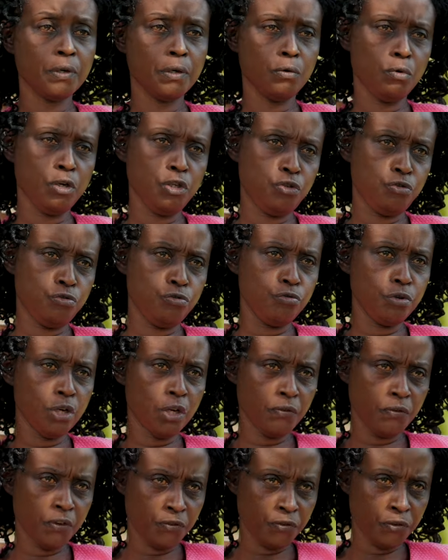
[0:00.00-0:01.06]
Why should you have
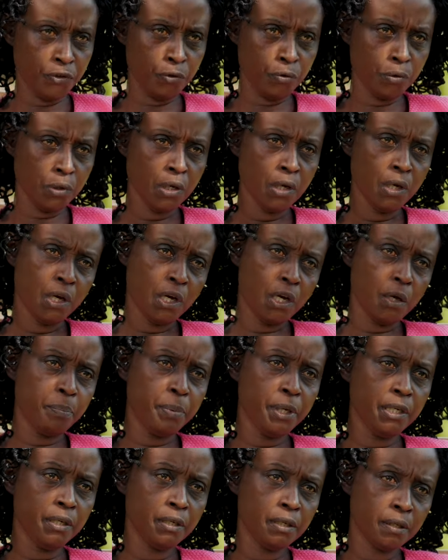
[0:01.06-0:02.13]
a
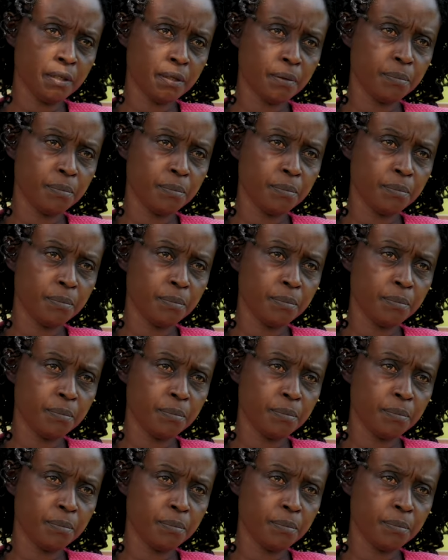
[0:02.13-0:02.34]
pain in the